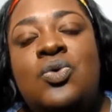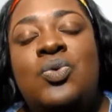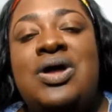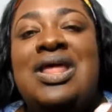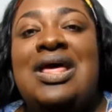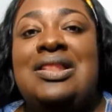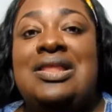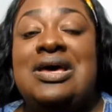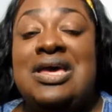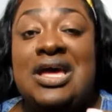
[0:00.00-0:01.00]
when they
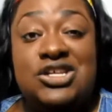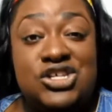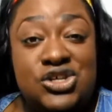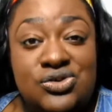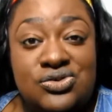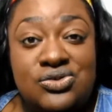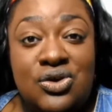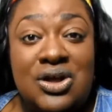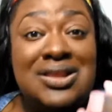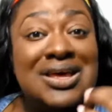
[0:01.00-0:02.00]
look at you
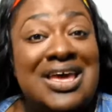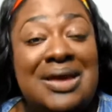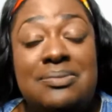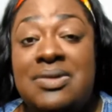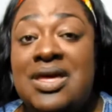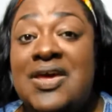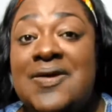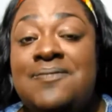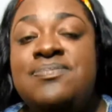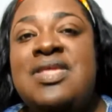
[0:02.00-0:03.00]
or look at
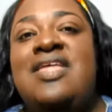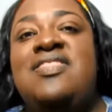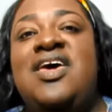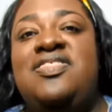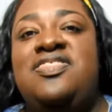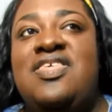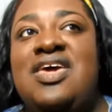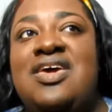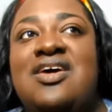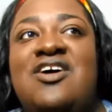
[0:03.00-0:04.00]
me, they
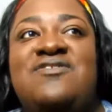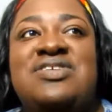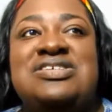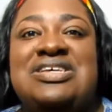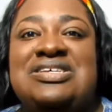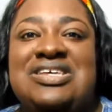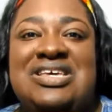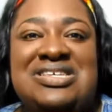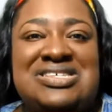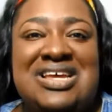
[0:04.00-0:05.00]
think of us as
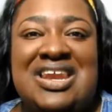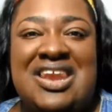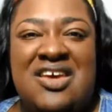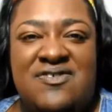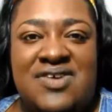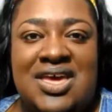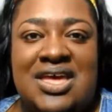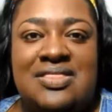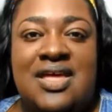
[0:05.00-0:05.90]
insignificant.